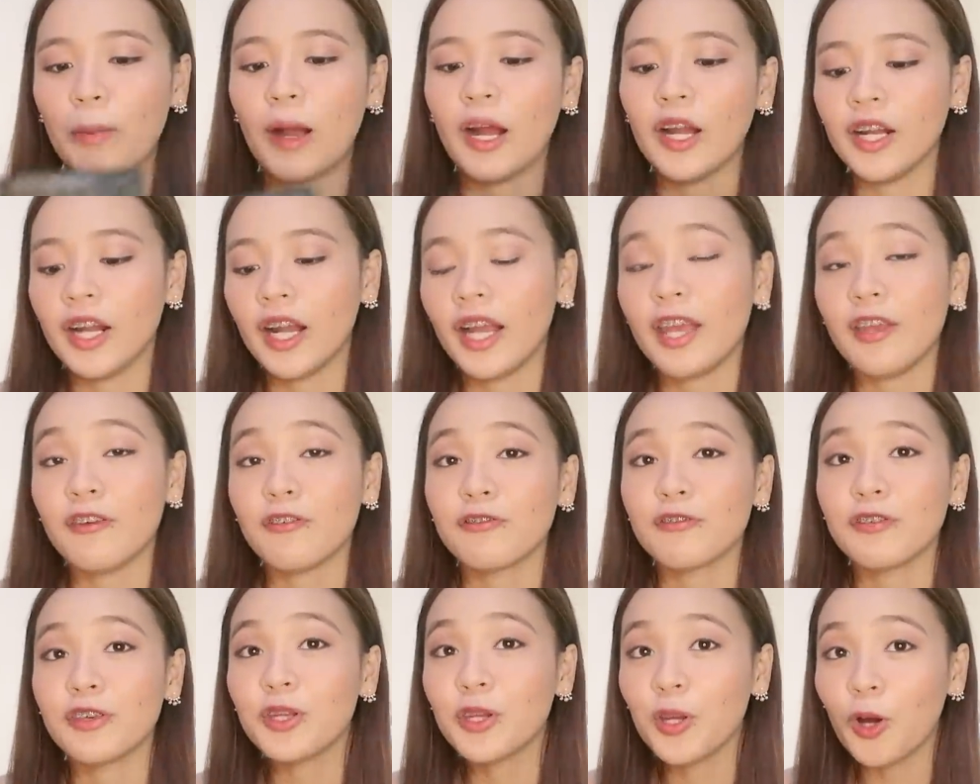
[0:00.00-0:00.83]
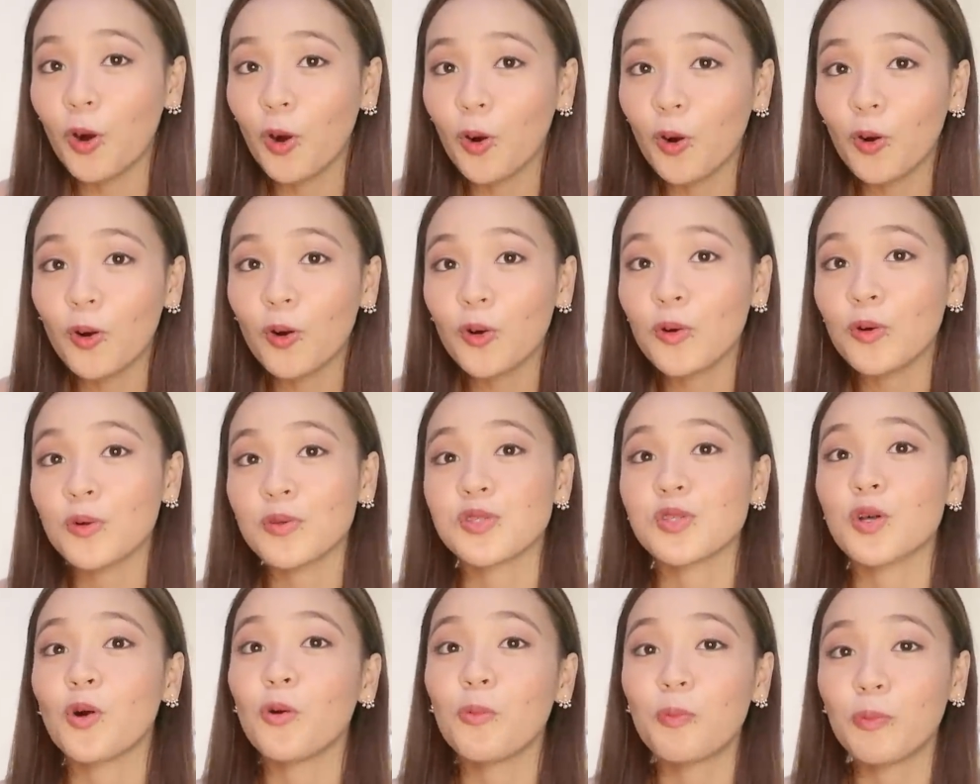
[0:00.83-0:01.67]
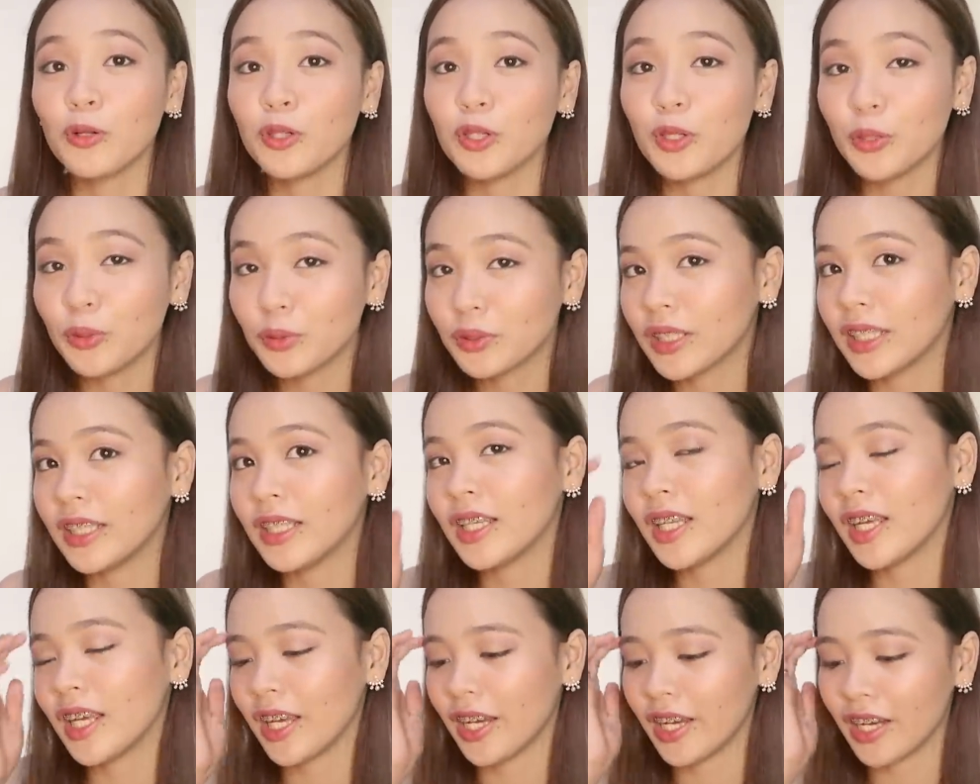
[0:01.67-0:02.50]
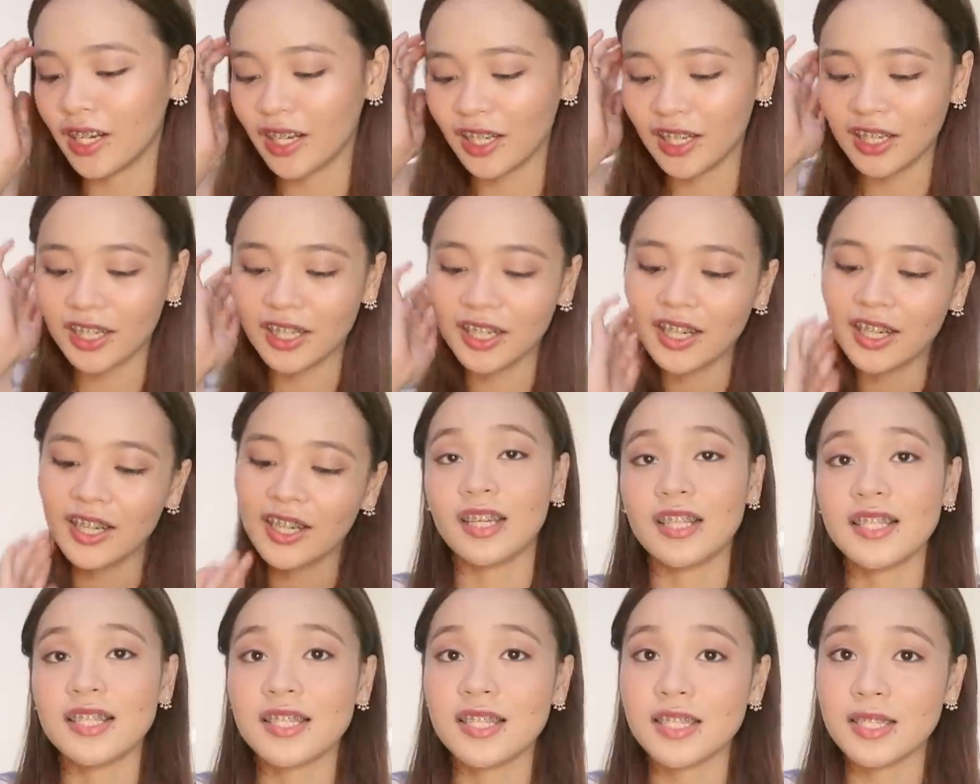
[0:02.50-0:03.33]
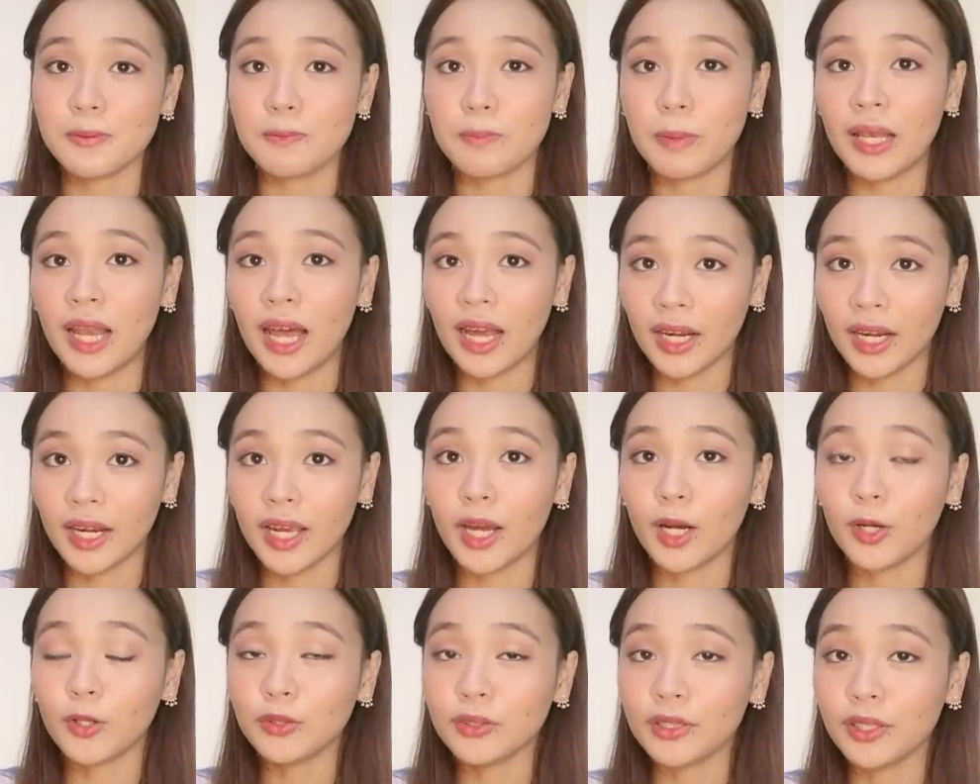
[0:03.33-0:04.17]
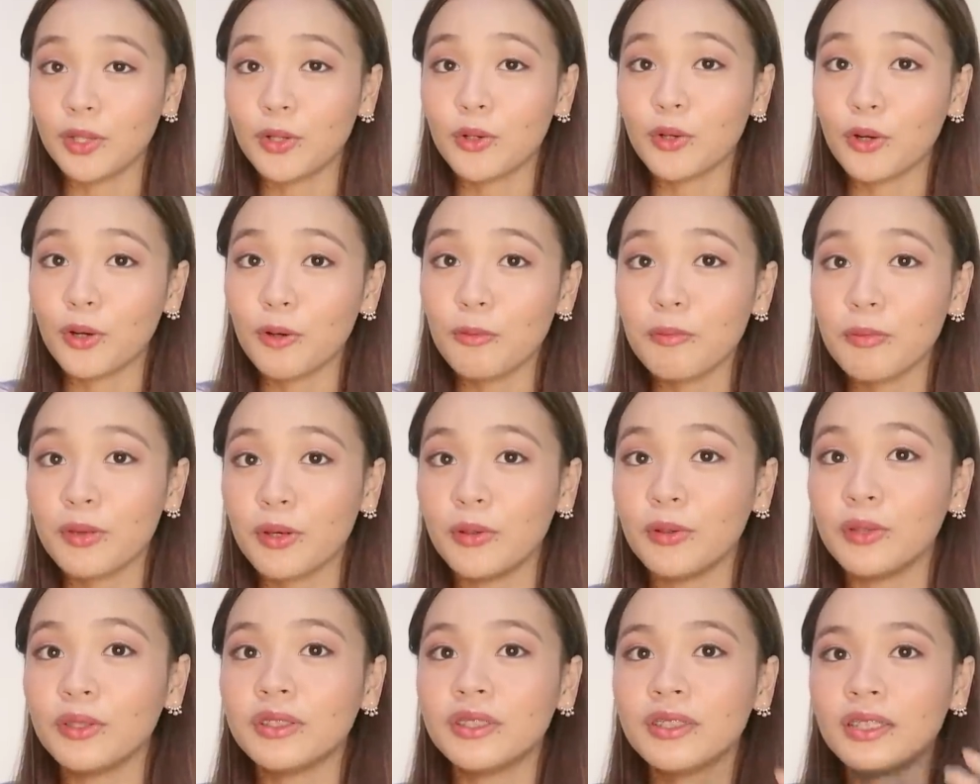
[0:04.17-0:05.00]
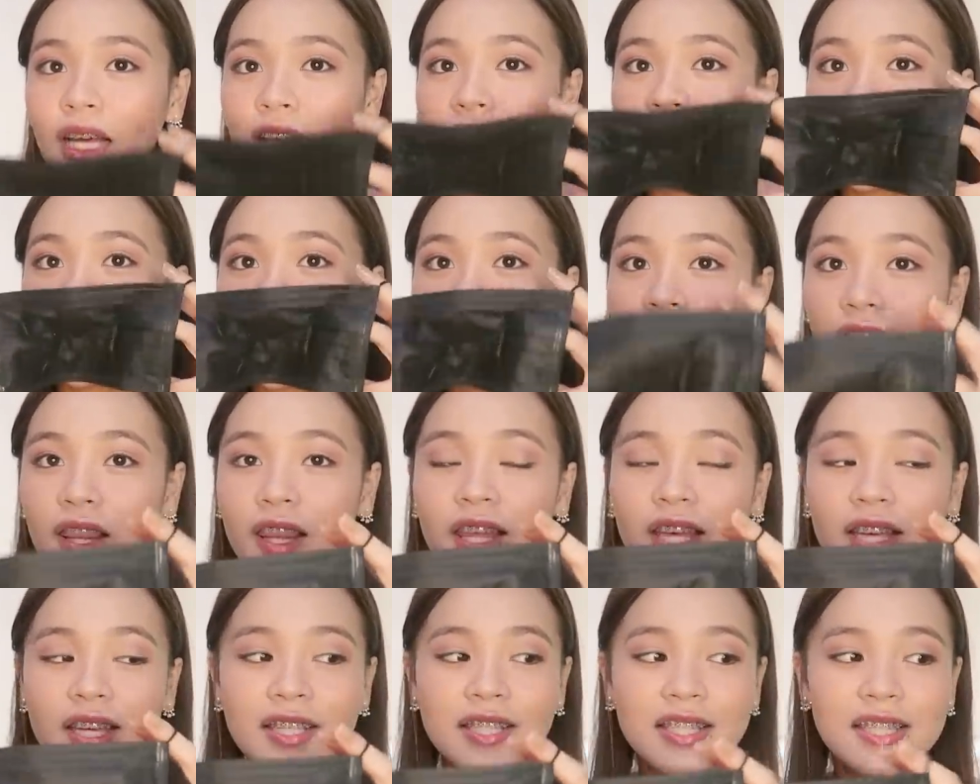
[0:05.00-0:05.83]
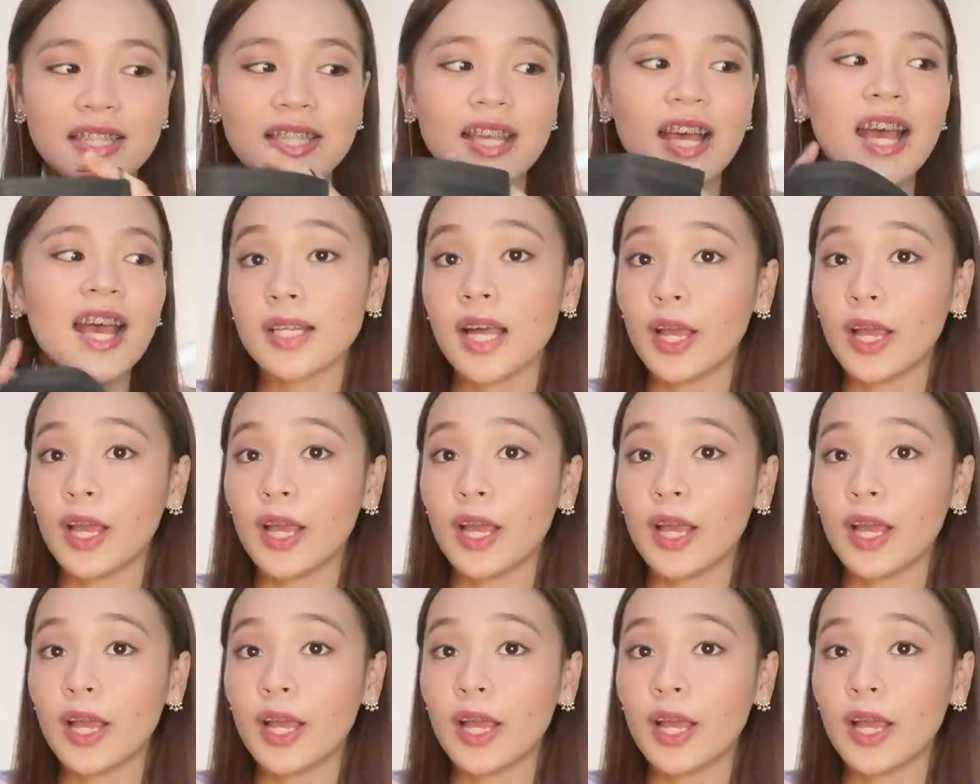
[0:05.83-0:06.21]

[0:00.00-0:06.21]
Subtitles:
Para if you know, so polluted here. Tas palagi ako nagko-commute, I need this.